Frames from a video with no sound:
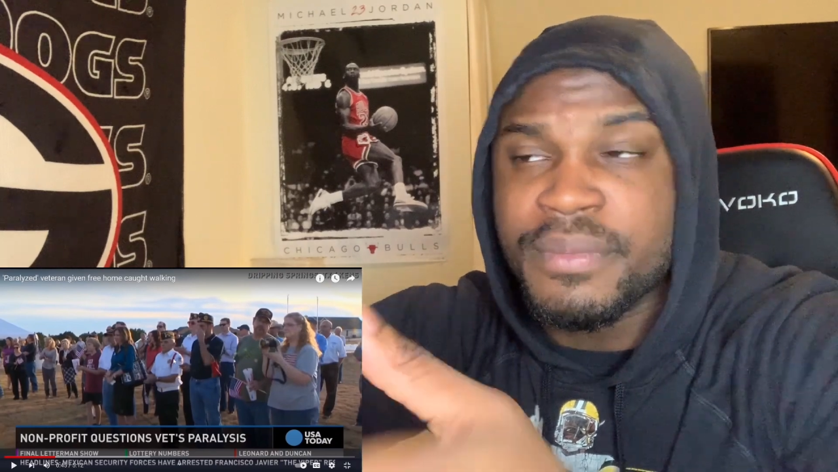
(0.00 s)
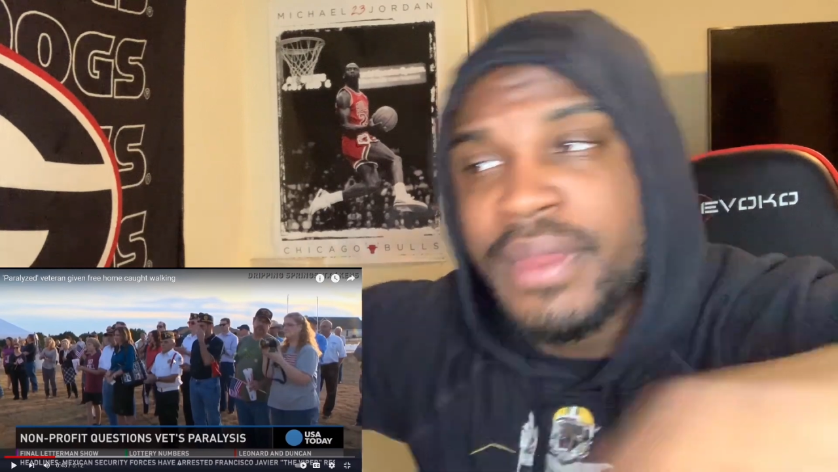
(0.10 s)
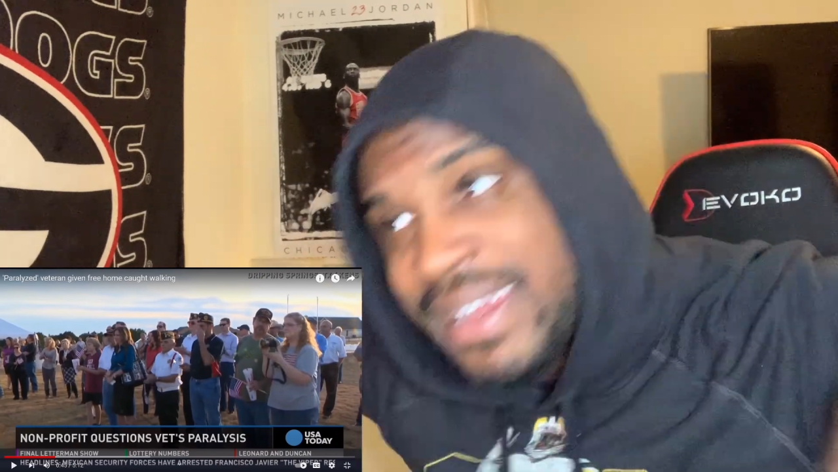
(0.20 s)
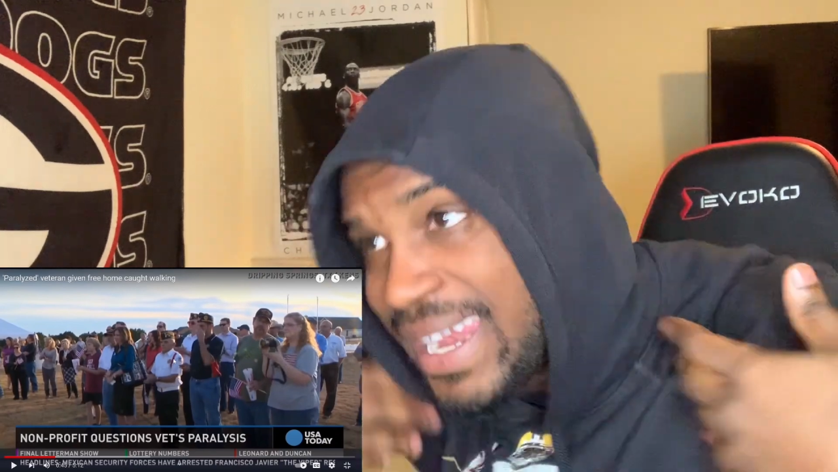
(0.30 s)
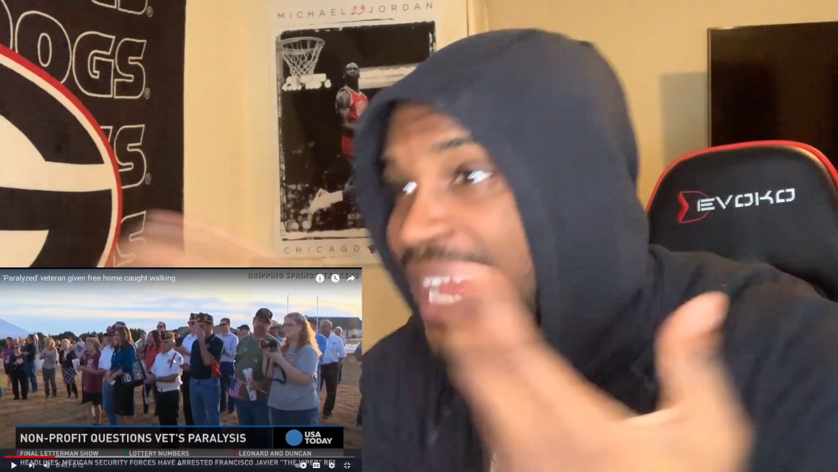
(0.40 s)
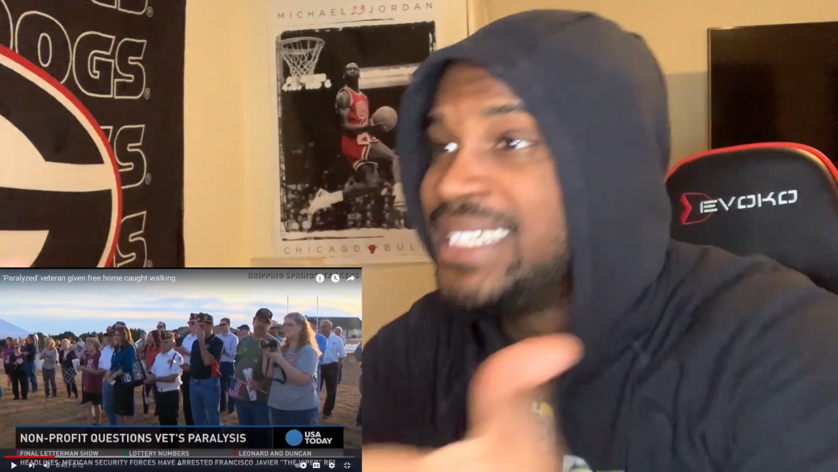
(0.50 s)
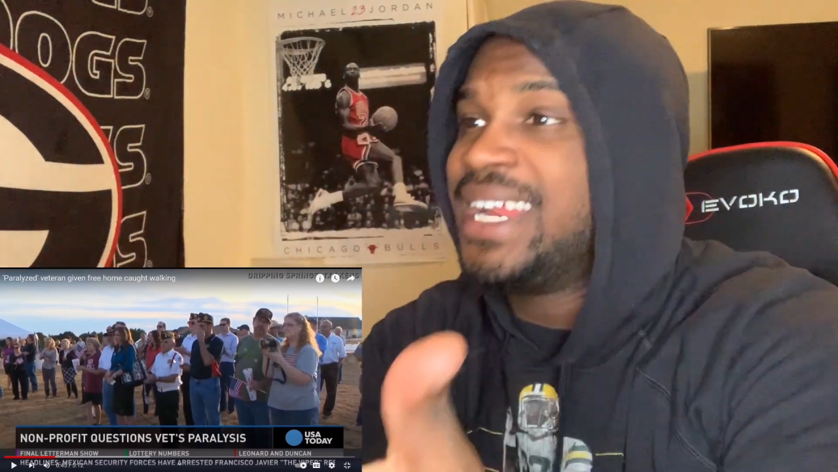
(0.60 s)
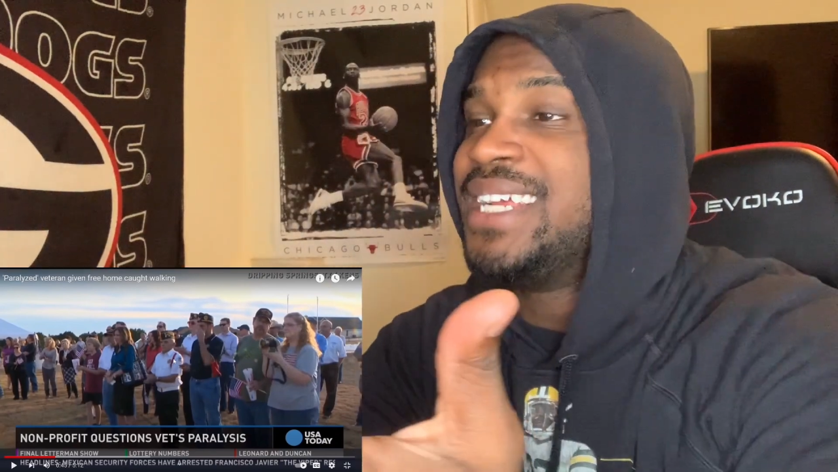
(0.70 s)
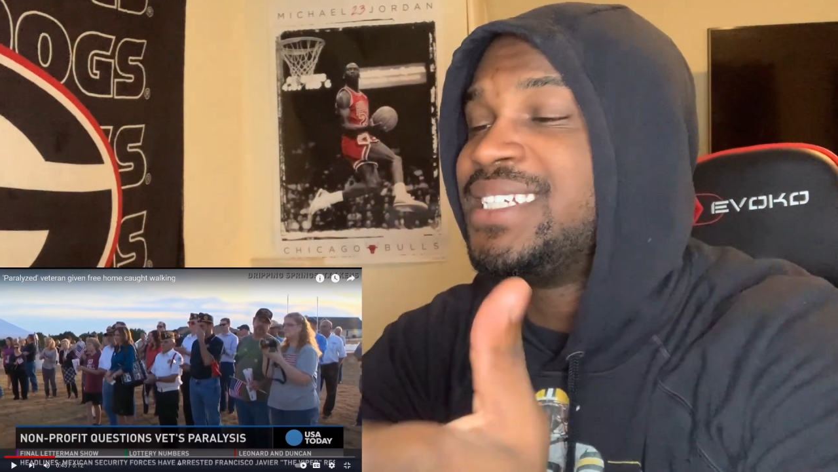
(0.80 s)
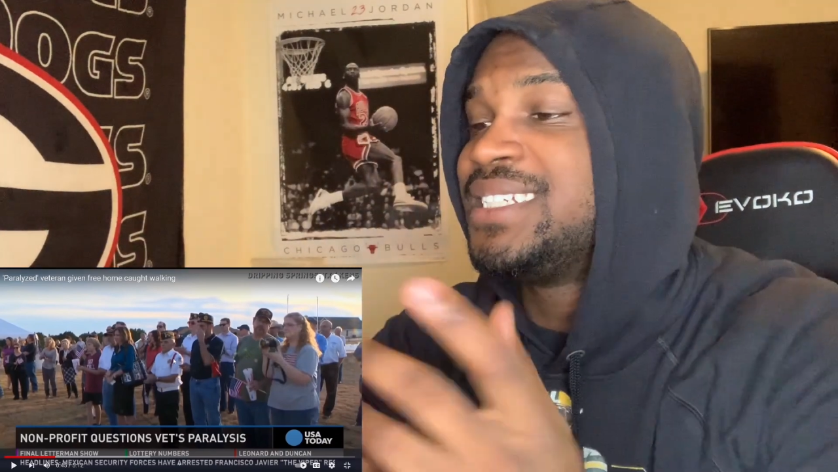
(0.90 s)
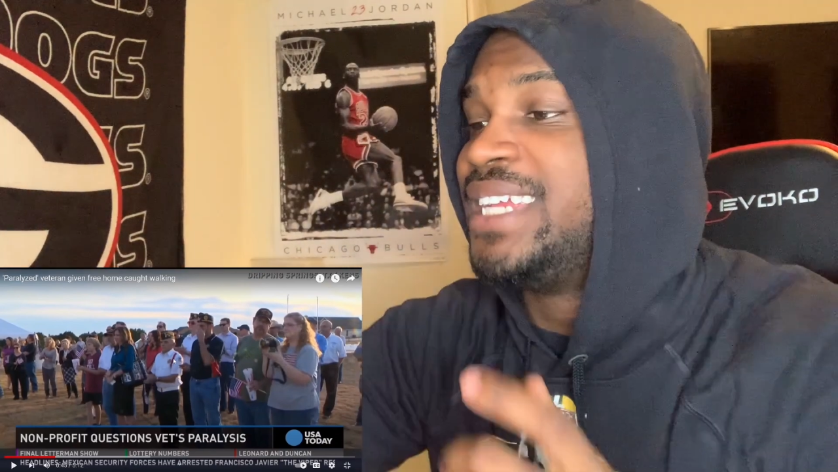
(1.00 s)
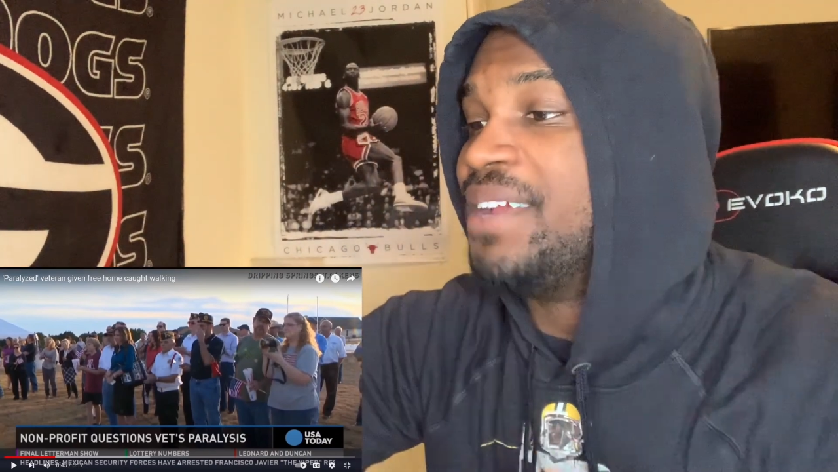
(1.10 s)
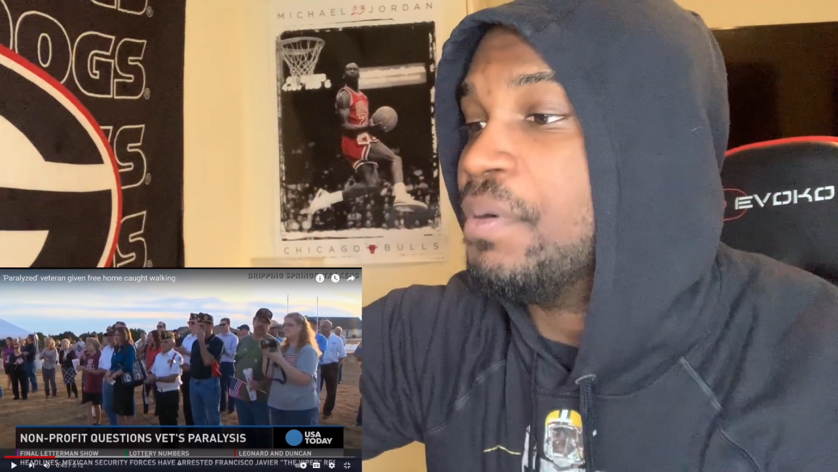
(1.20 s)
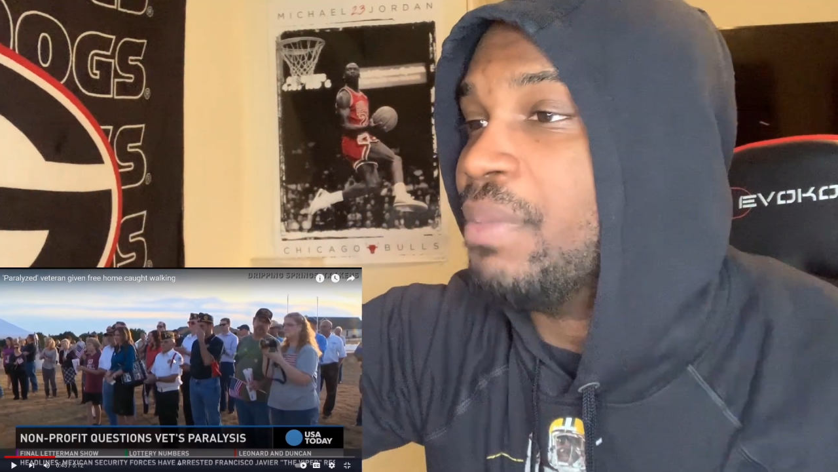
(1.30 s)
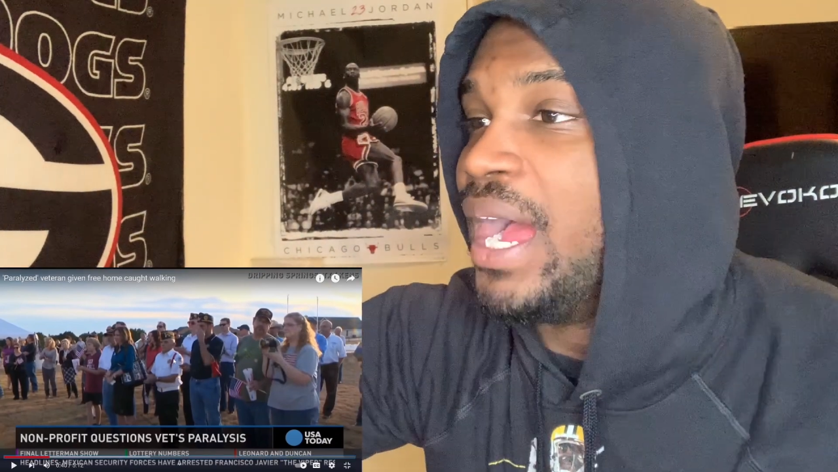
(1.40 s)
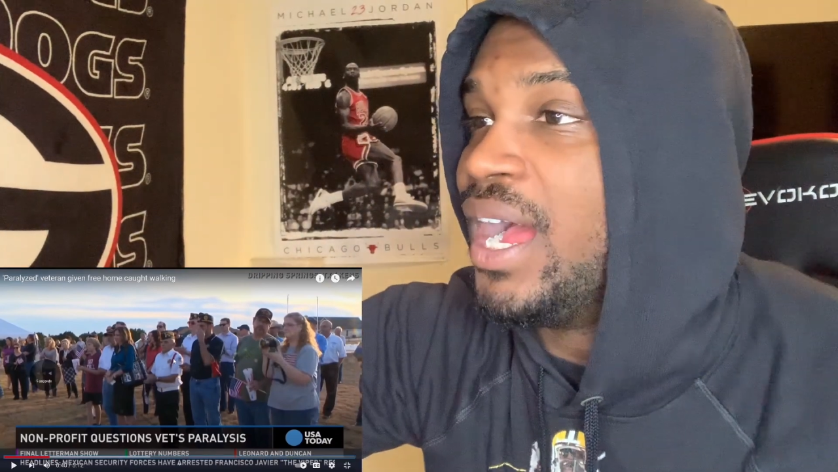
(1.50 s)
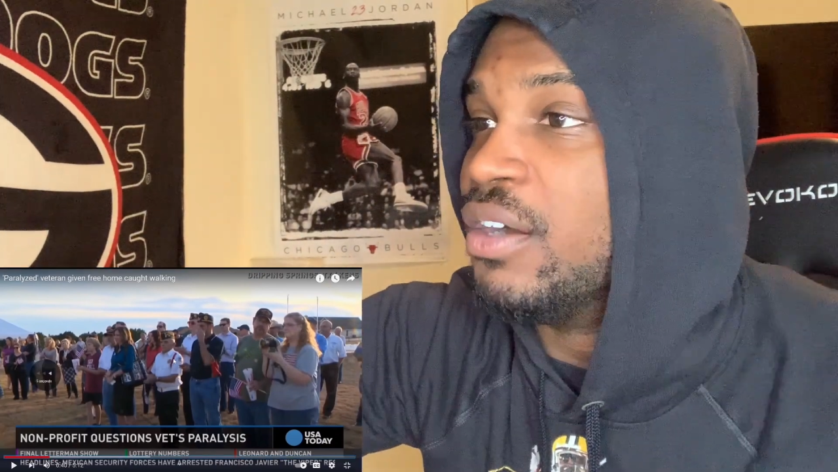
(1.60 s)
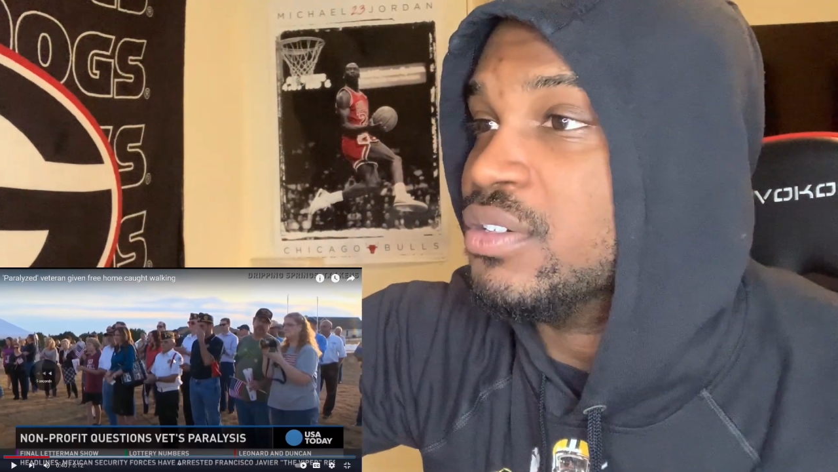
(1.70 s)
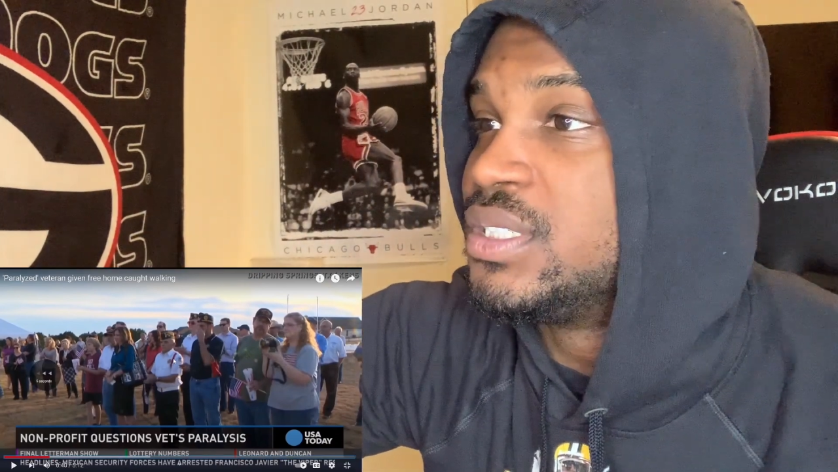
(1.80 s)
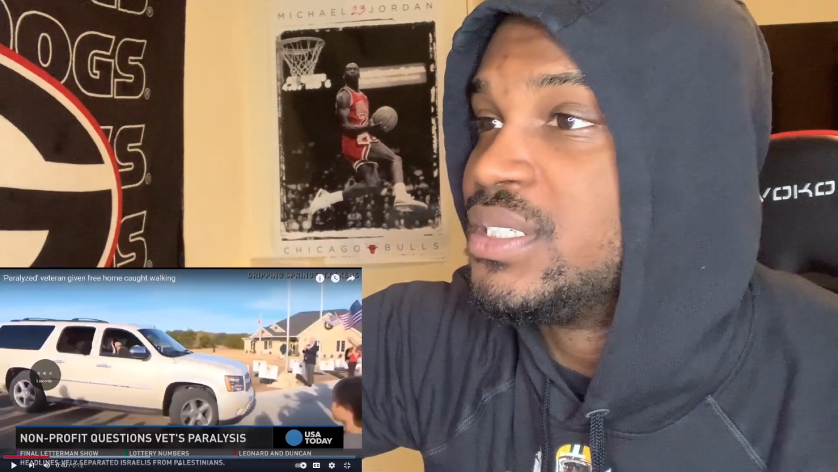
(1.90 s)
Not just give them a
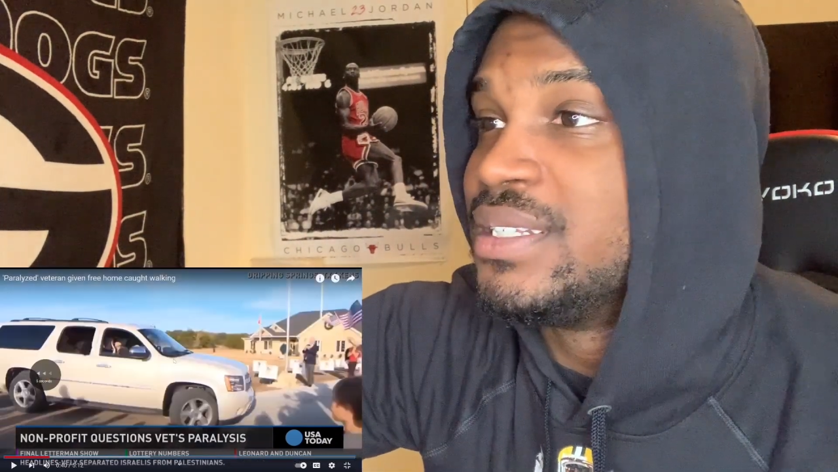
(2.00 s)
house.